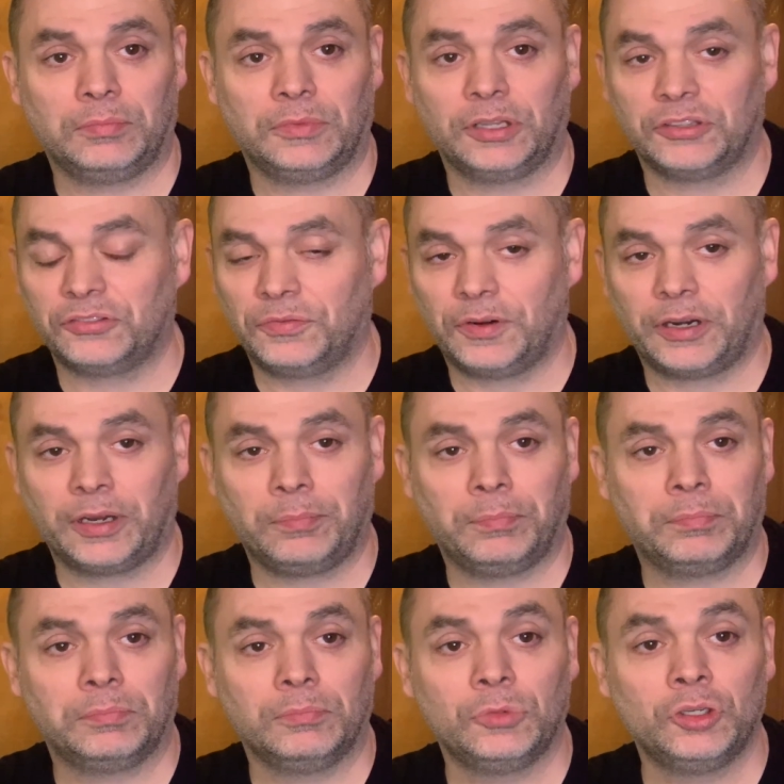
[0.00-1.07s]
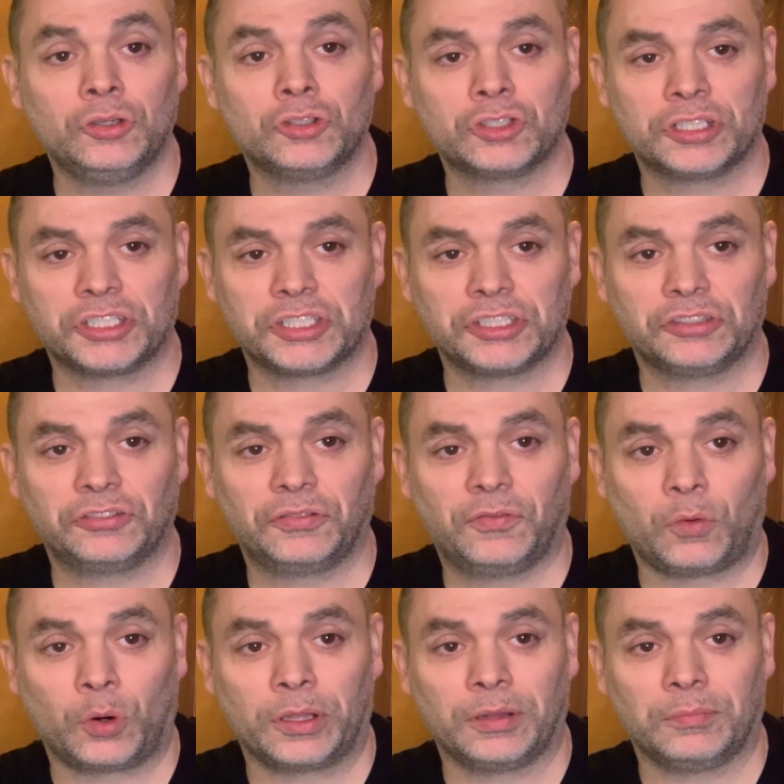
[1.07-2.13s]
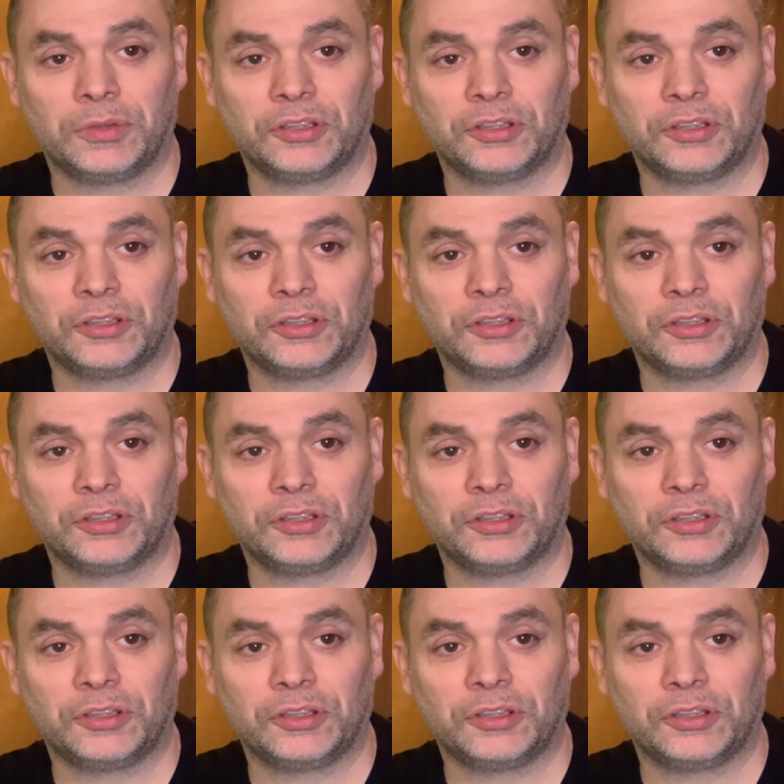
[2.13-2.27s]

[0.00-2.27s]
that's very nutritious for them.